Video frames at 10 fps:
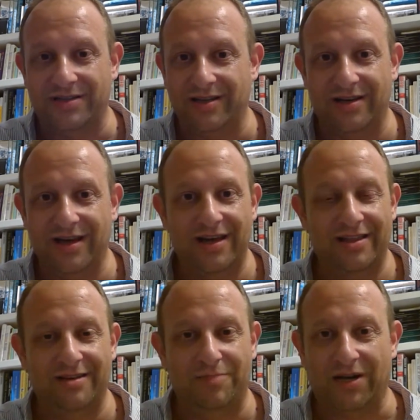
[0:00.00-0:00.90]
Barchester
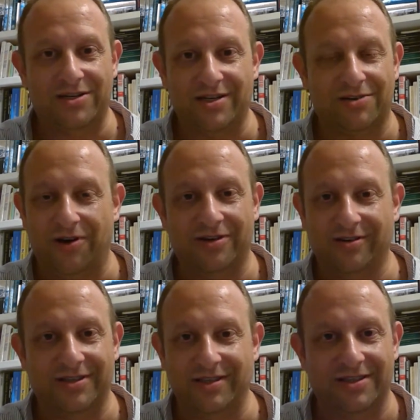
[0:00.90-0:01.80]
Chronicles is a short one.